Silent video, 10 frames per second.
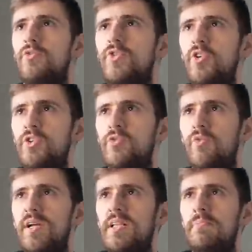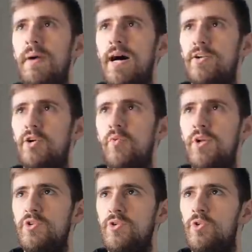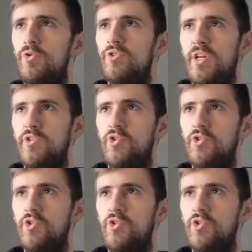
doesn't really matter when you're losing